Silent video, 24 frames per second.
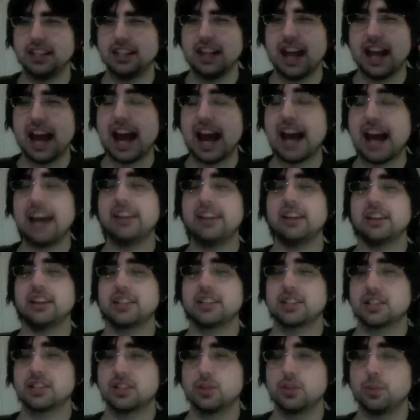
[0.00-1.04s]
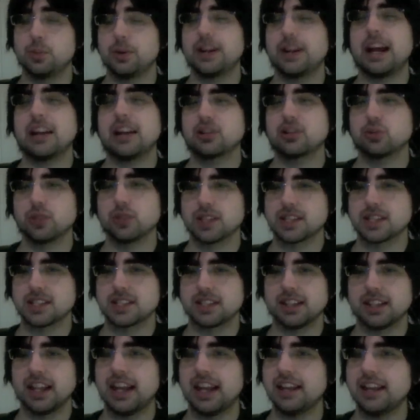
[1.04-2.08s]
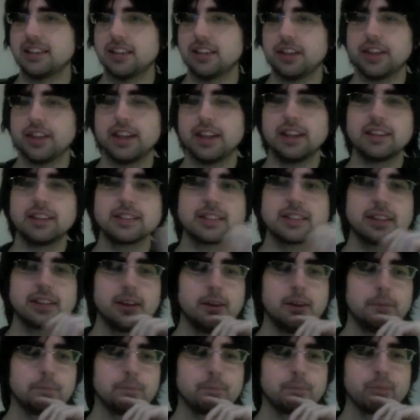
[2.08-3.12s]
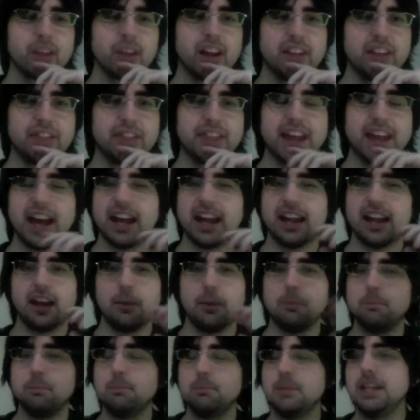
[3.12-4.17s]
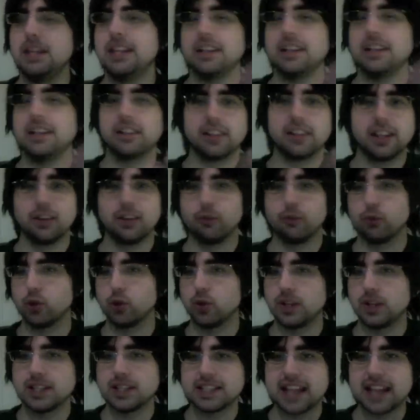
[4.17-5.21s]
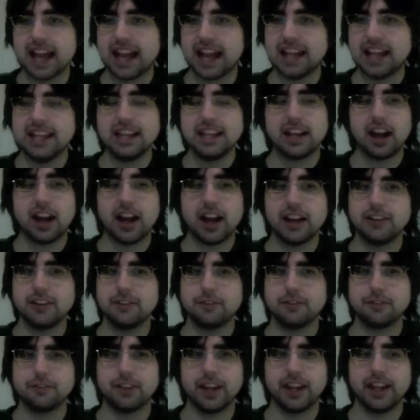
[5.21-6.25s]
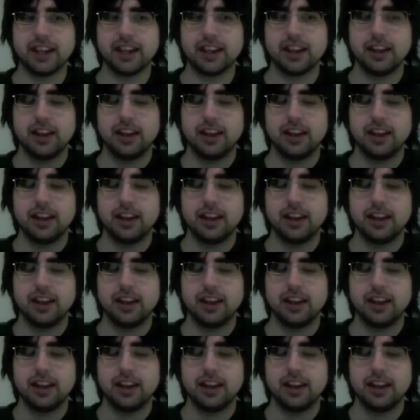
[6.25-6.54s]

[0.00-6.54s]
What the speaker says: add a supernatural slant to things, that immediately ruins any kind of like